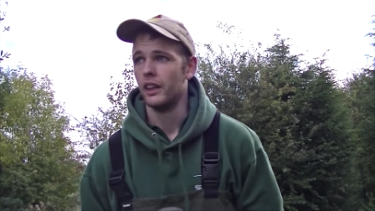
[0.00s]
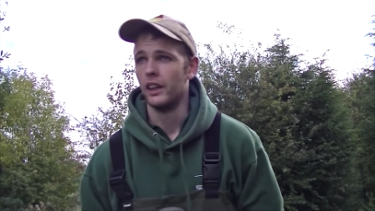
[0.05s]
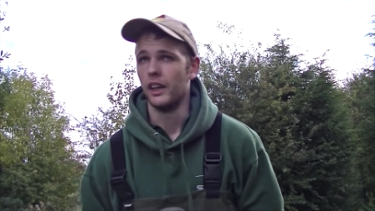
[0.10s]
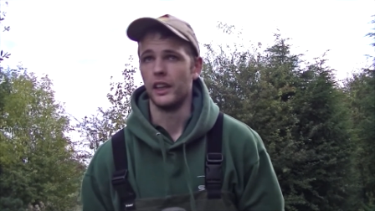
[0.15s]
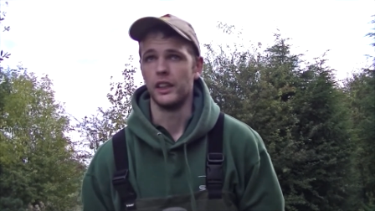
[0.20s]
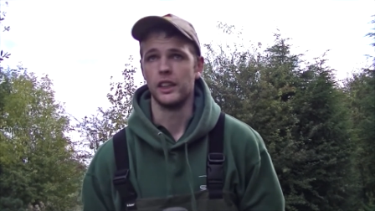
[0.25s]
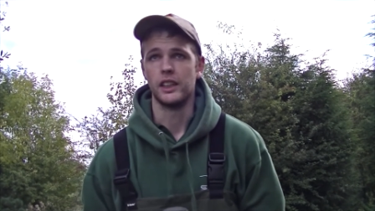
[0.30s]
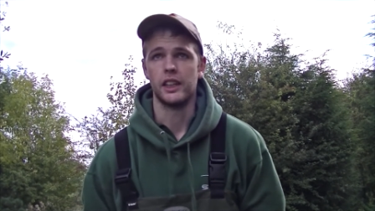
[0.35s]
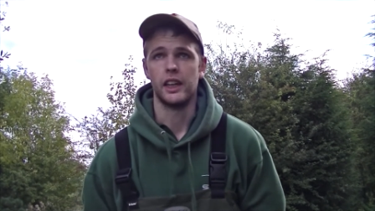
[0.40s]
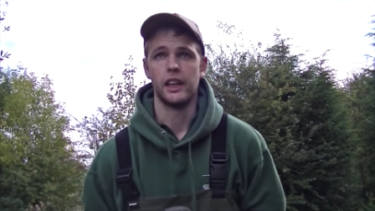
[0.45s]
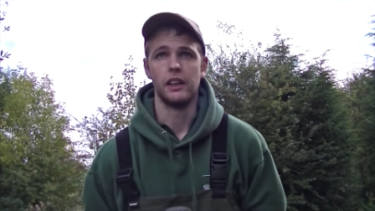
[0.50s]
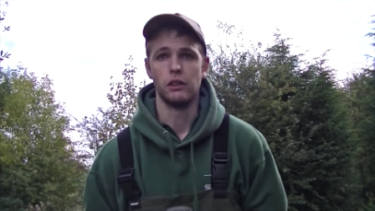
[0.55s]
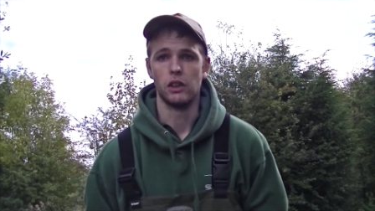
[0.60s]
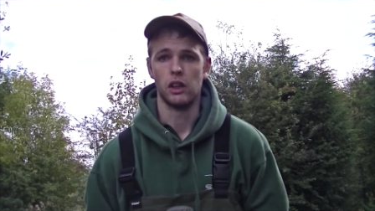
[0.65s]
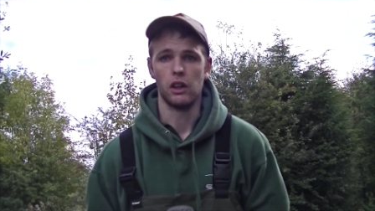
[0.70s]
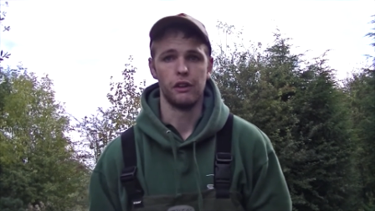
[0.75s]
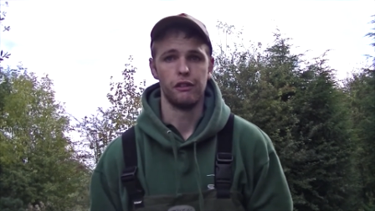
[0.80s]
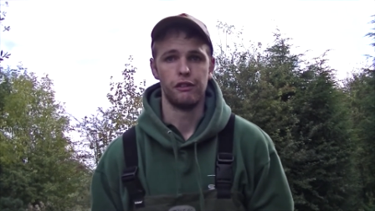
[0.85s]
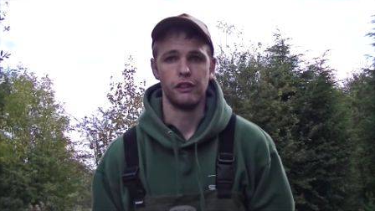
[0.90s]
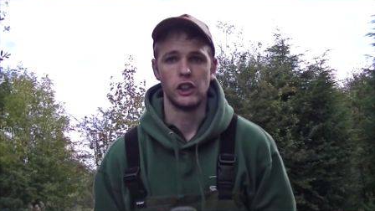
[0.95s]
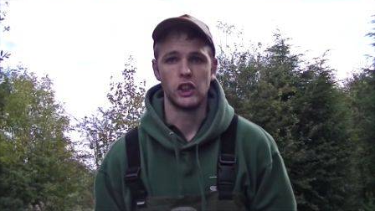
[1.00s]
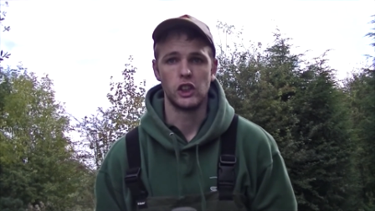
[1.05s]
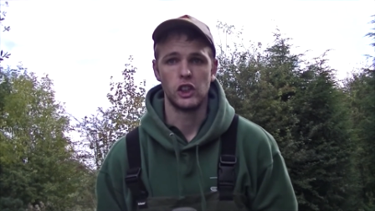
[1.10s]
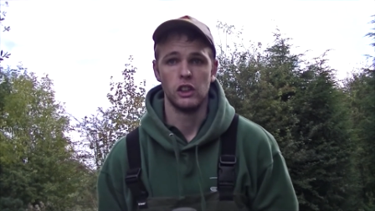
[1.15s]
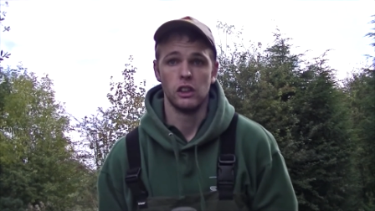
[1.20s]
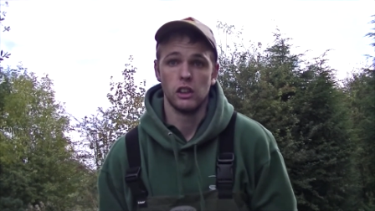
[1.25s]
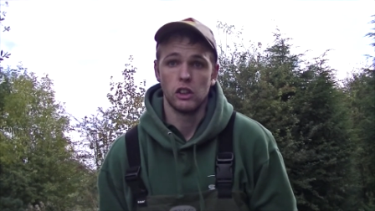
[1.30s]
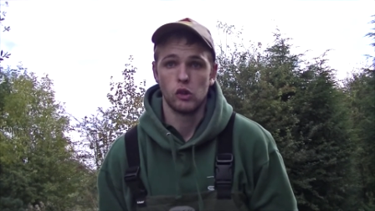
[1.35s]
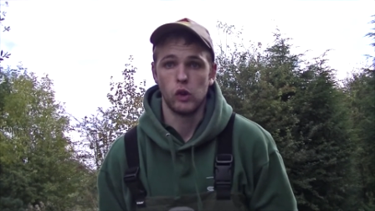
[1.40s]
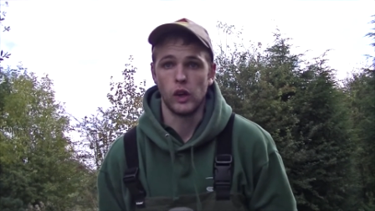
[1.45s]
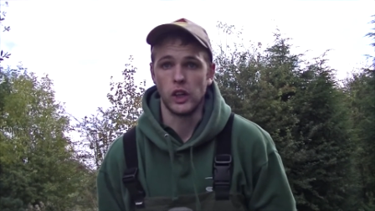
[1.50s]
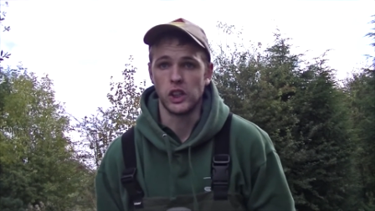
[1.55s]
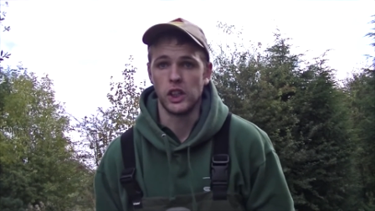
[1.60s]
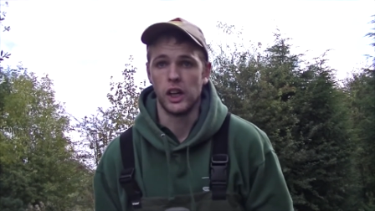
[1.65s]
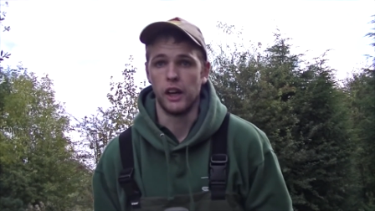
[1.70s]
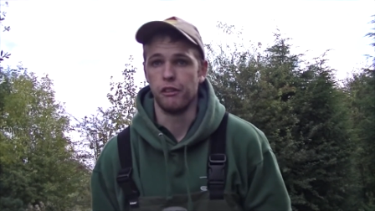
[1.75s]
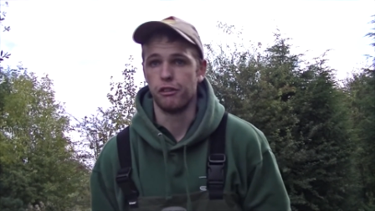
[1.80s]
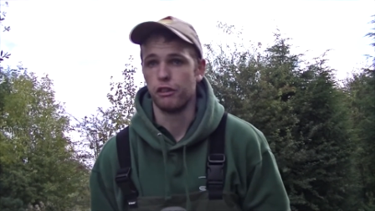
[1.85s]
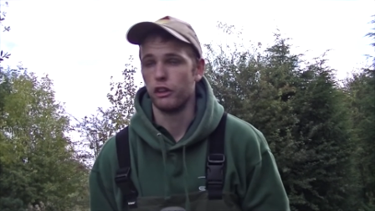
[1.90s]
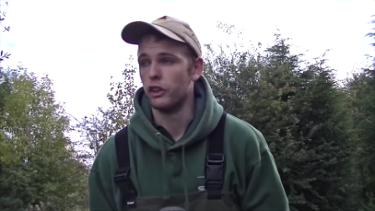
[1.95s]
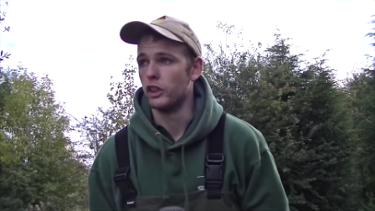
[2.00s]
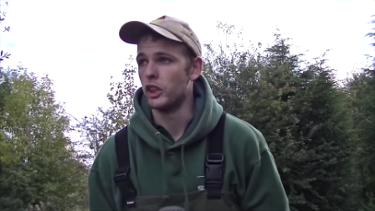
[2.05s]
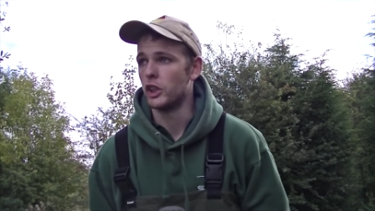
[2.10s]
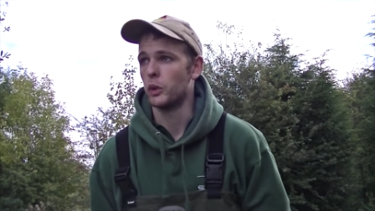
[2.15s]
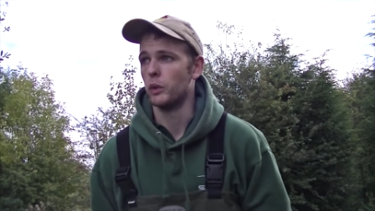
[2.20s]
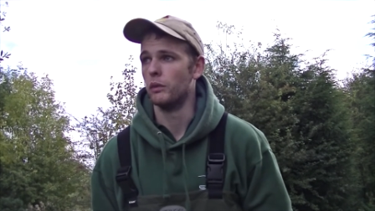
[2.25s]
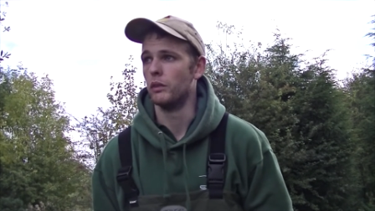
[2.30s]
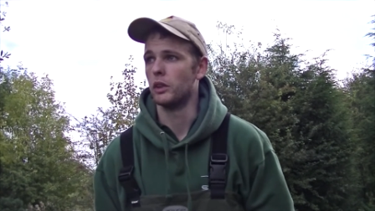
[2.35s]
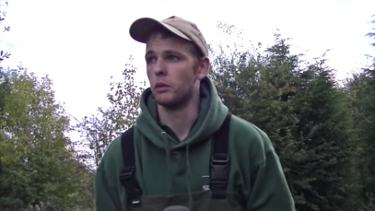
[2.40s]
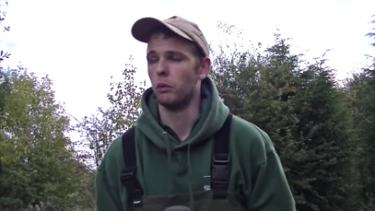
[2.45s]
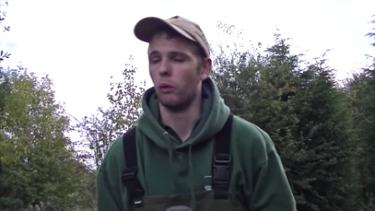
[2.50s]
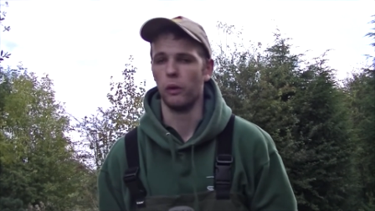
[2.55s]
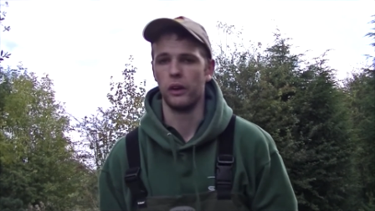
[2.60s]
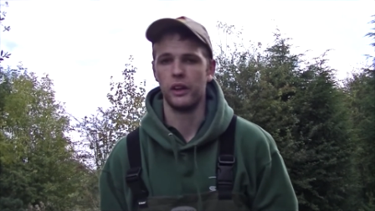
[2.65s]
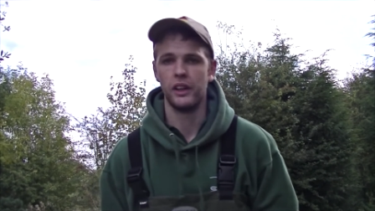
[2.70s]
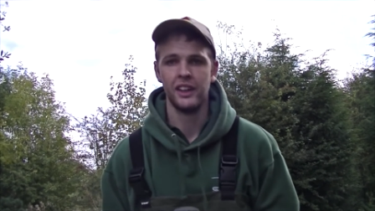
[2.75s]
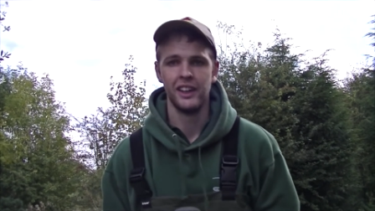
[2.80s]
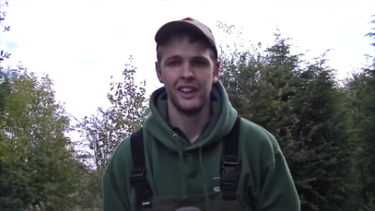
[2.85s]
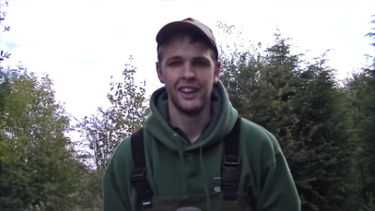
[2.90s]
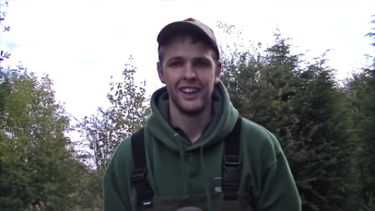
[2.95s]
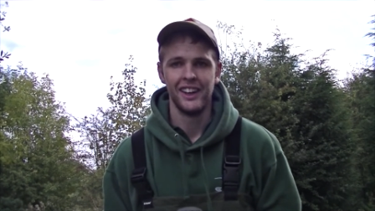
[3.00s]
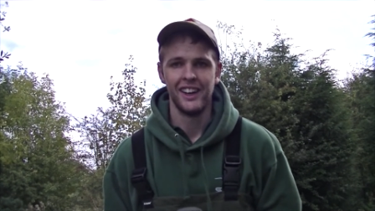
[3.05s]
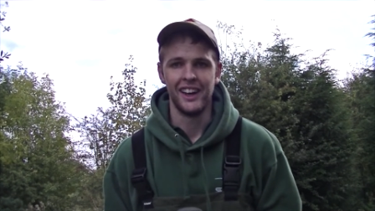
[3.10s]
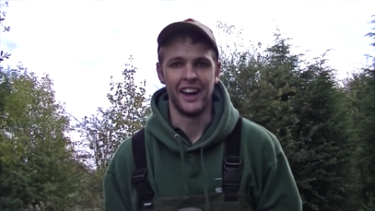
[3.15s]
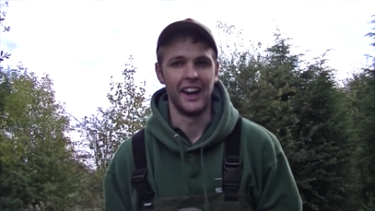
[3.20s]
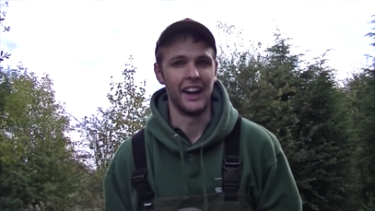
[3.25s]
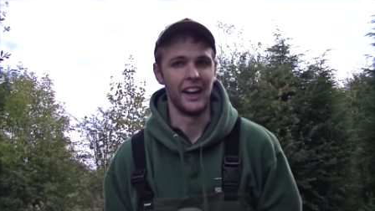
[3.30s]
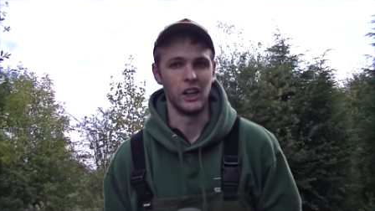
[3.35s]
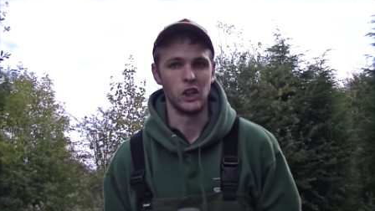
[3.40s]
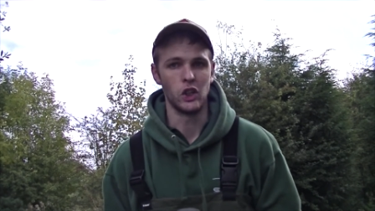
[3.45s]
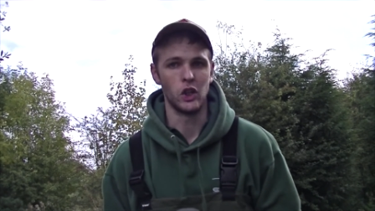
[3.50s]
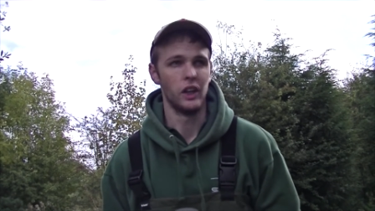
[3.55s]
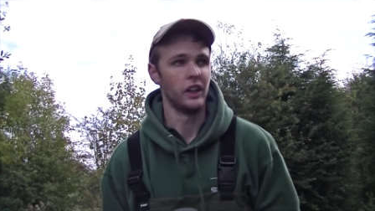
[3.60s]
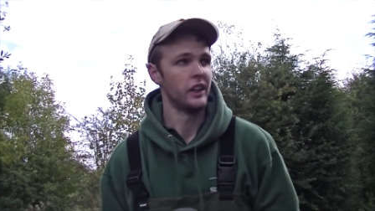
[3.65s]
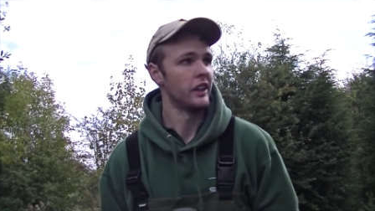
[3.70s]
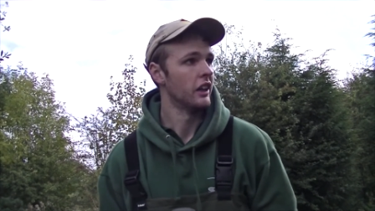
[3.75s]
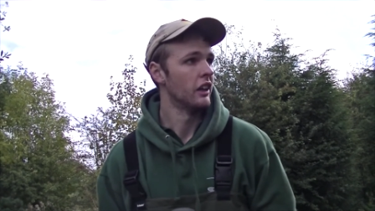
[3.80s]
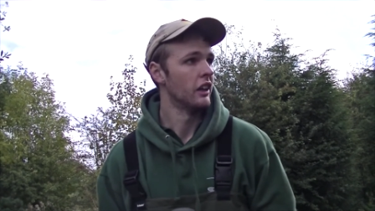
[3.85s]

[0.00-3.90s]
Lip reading: As I say, there's a load of fish crashing out in front of this swim this morning, and literally